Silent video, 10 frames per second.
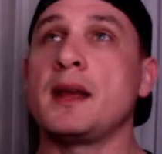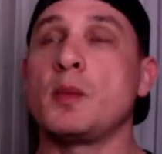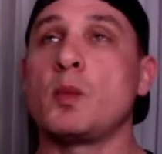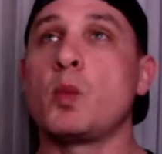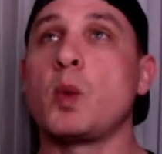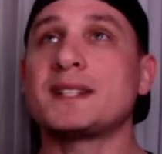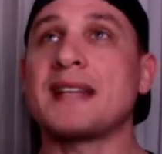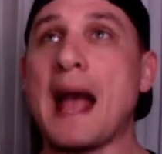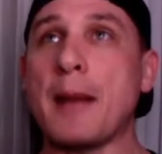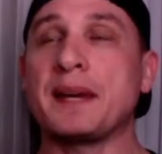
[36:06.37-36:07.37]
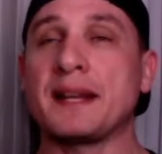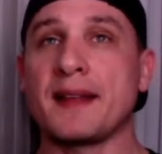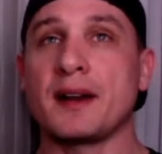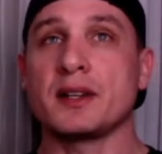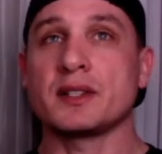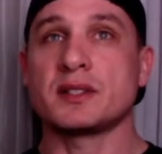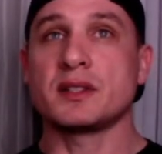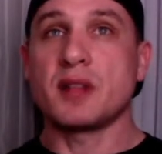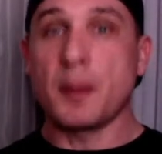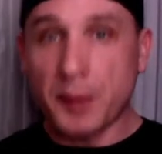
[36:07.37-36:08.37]
what's happening there is
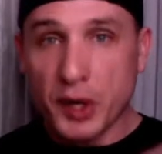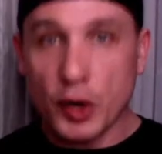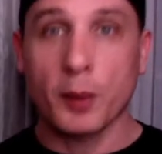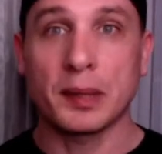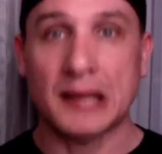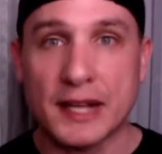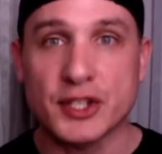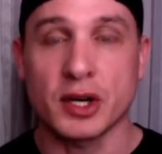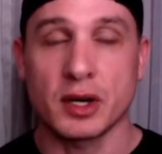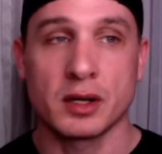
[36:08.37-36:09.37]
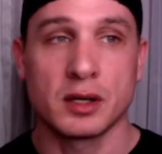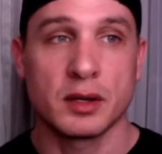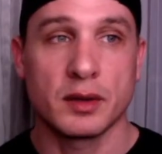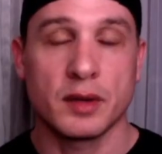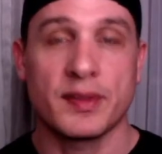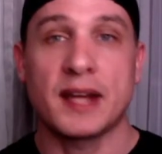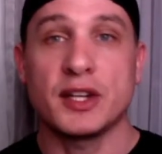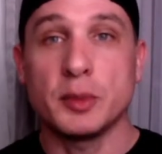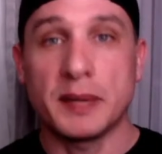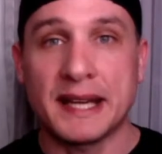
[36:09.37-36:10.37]
the pure pleasure that
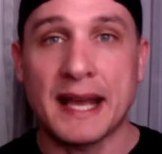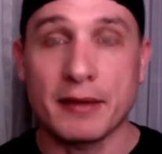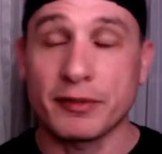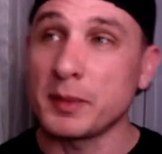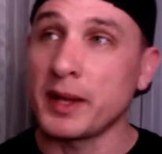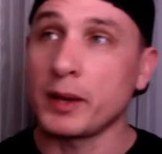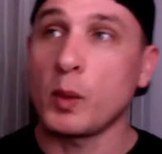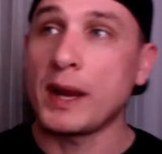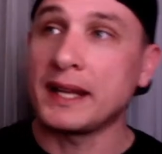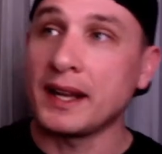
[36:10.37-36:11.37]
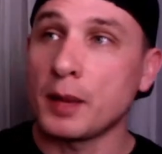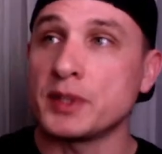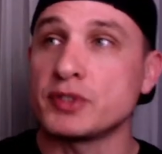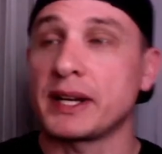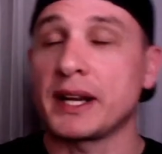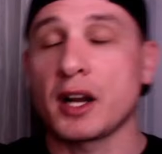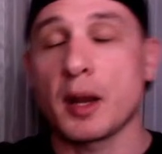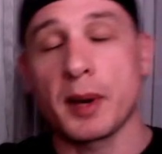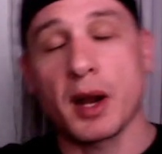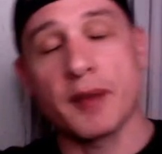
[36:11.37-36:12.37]
you would get from like waking up and drinking a
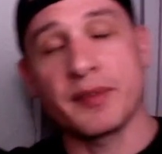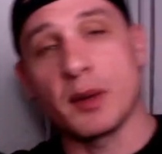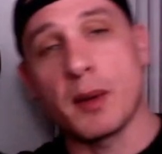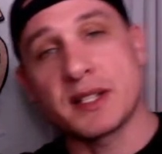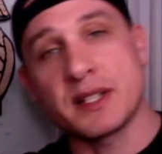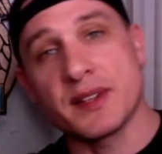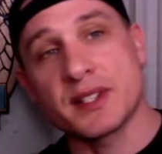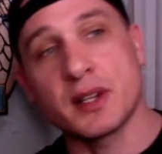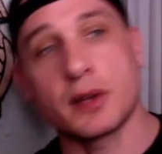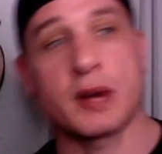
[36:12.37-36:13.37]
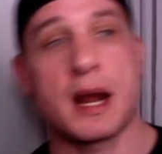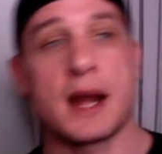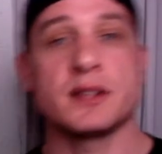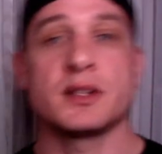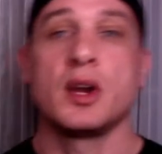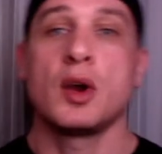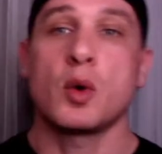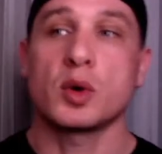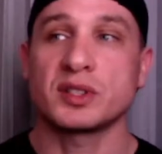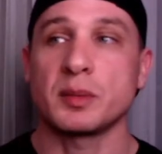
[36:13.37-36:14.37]
cup of coffee and watching the sunrise,
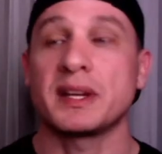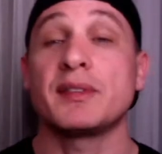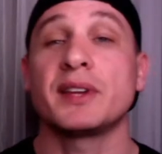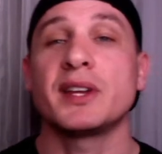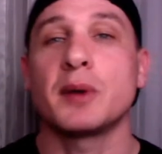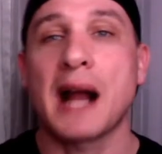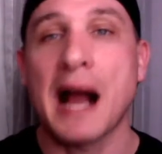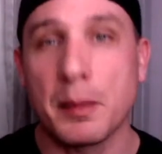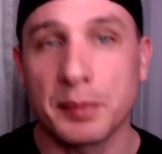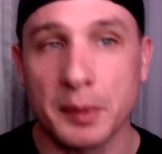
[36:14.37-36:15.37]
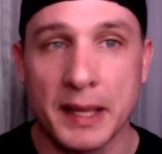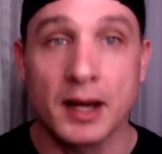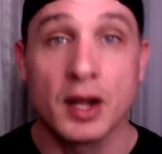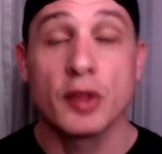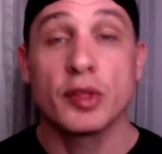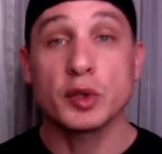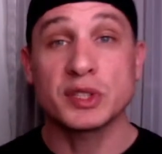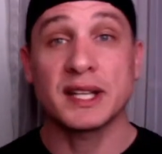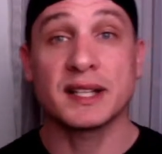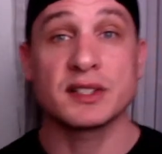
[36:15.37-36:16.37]
or someone giving you a compliment. Those
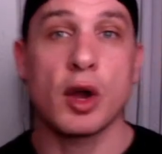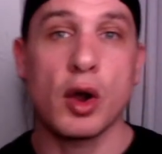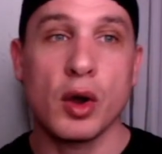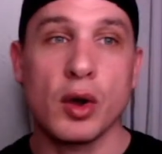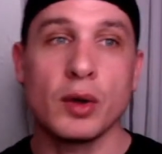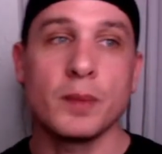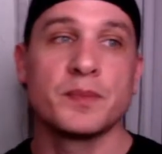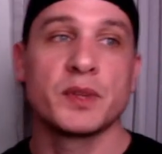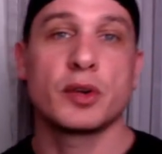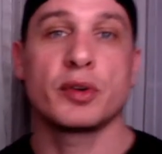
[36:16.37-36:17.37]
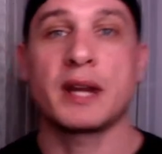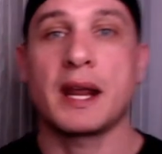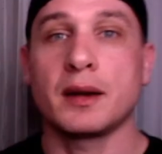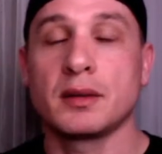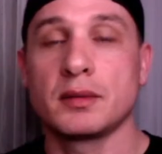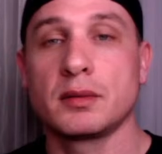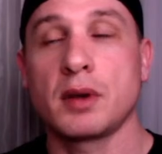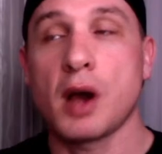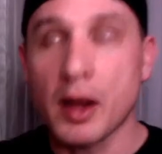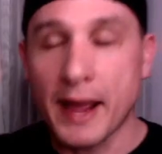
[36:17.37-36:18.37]
things all create,
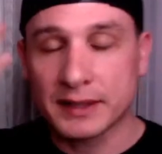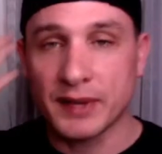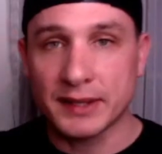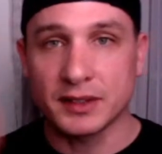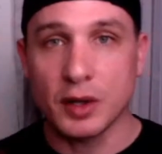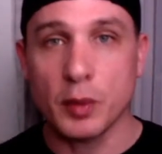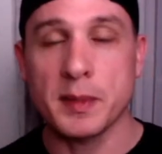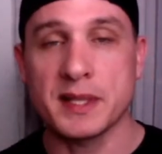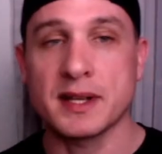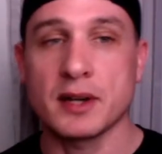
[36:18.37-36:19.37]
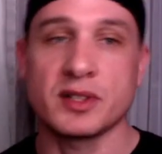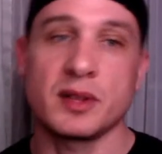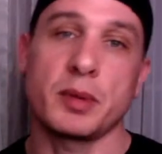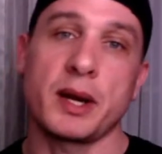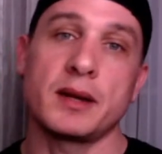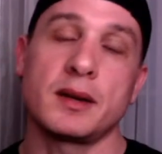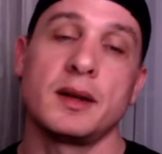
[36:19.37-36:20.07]
all activate the dopamine centers in the brain.